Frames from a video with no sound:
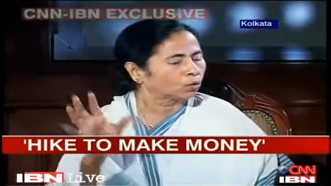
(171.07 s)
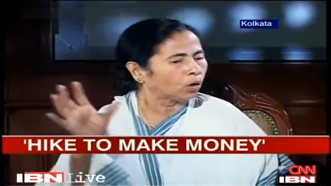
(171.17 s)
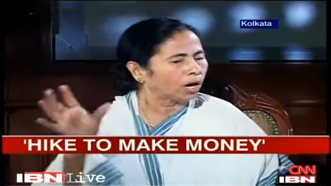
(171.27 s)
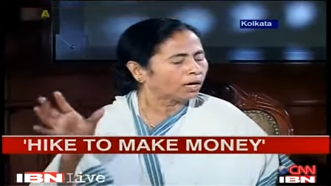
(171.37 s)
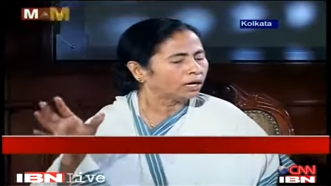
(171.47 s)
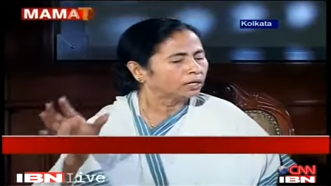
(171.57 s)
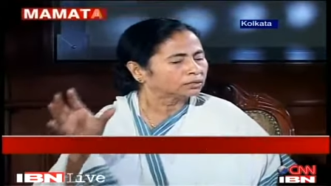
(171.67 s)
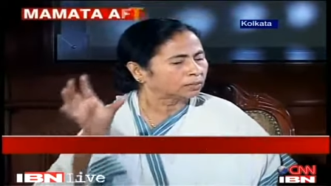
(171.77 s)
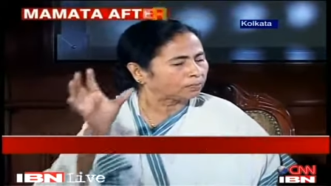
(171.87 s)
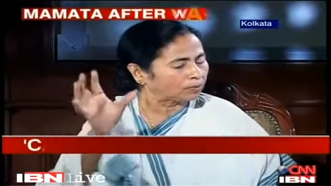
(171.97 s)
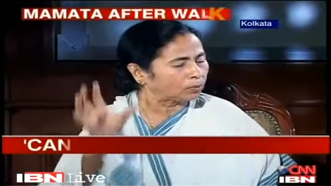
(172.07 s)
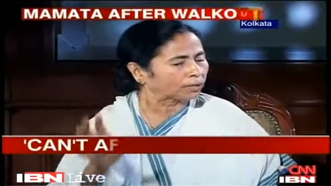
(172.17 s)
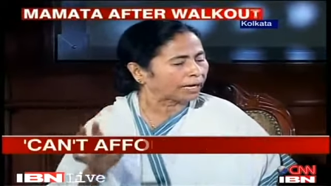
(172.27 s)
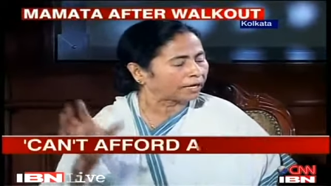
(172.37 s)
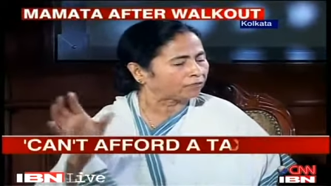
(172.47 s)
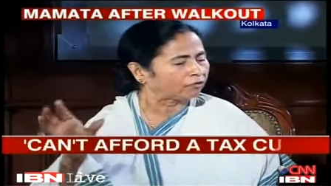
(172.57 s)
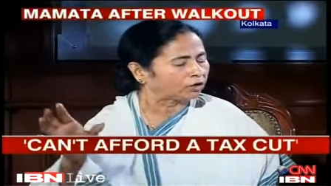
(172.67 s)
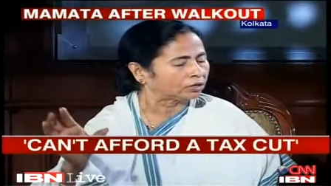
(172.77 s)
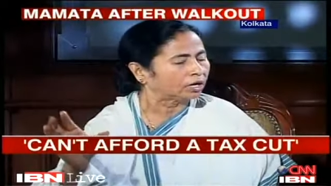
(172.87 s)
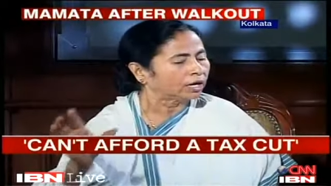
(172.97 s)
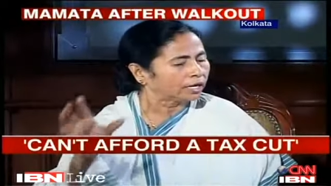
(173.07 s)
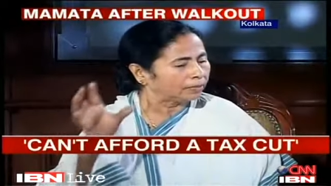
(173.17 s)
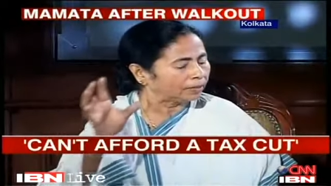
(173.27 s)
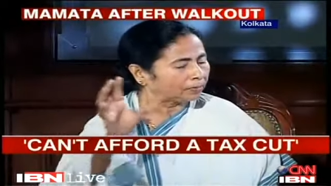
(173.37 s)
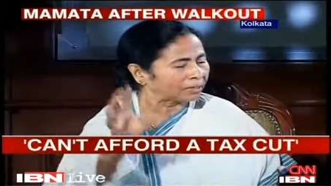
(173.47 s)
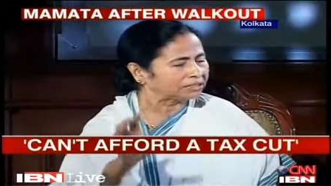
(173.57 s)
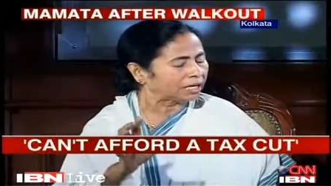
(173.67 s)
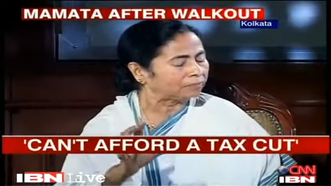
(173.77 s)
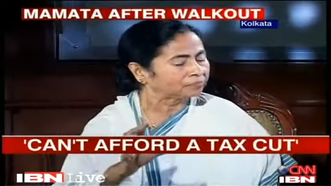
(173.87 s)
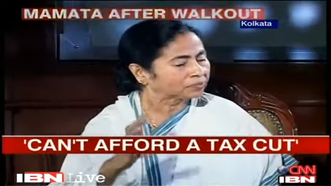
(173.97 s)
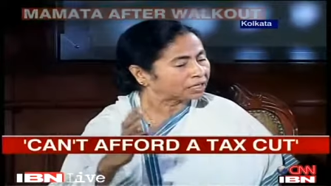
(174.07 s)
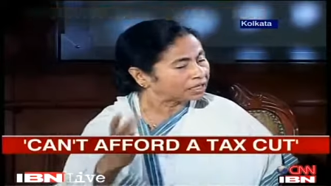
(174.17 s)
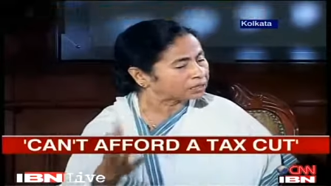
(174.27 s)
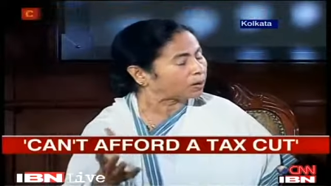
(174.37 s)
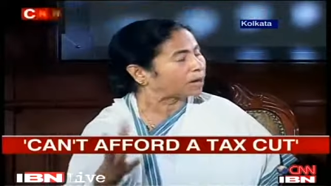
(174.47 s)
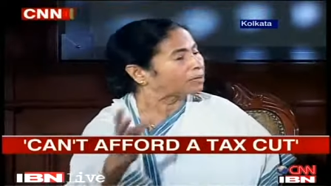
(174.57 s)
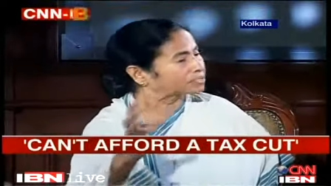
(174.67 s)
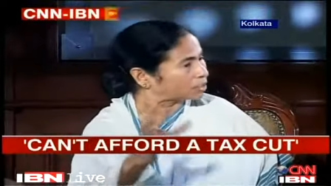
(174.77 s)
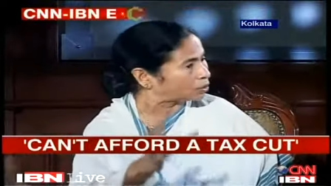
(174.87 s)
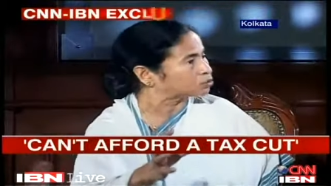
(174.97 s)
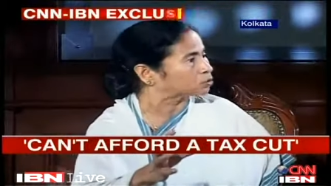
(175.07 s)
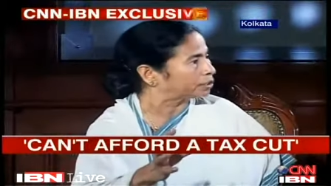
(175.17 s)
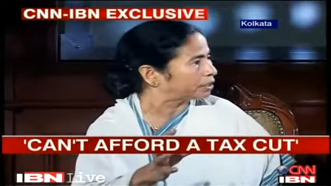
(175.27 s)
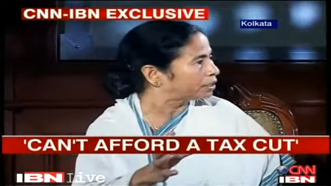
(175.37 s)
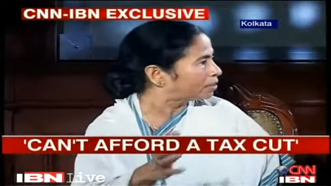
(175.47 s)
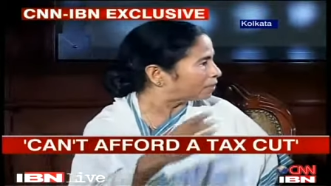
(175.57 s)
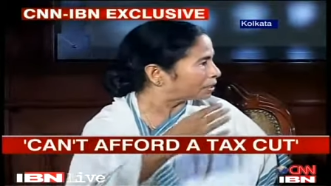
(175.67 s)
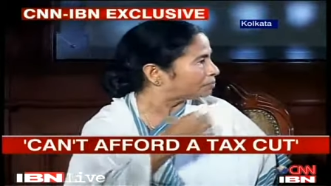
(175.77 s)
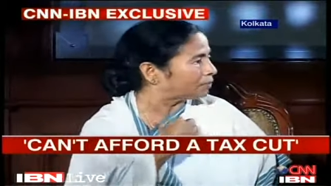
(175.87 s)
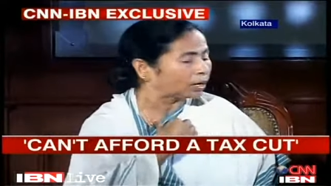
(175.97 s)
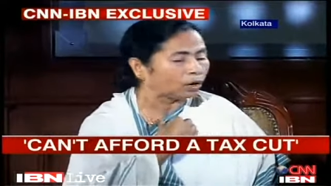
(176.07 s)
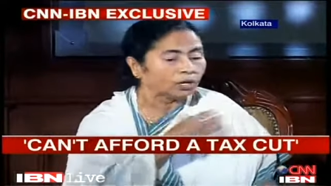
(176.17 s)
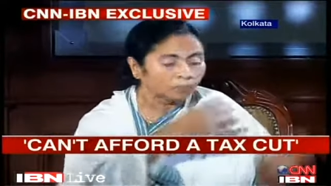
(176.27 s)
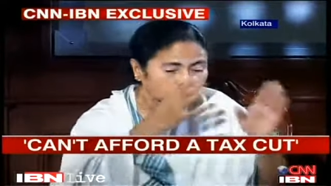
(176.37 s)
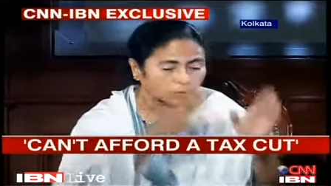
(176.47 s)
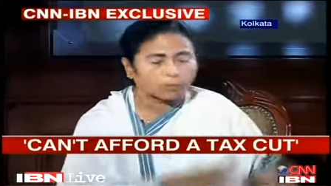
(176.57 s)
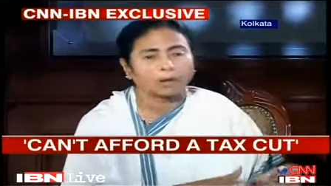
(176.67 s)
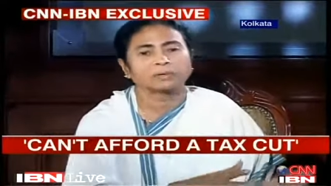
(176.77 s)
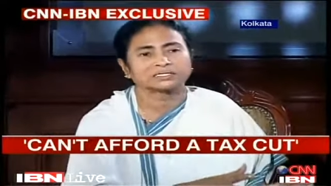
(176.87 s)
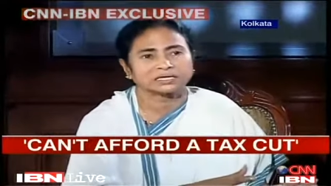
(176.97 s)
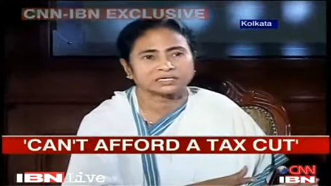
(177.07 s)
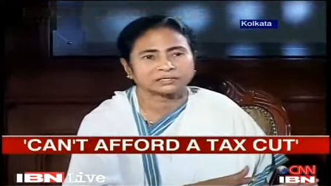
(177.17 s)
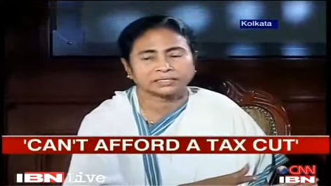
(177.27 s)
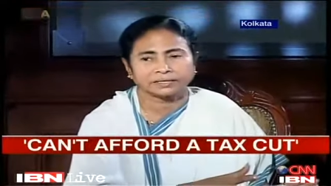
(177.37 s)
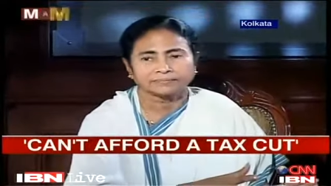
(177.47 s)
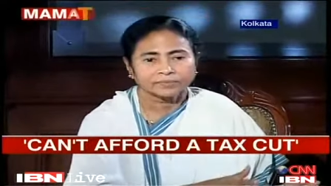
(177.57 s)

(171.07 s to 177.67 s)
Goa, the people can afford. Even Punjab, the rich farmers are also there. But in Bengal, poor farmers are there.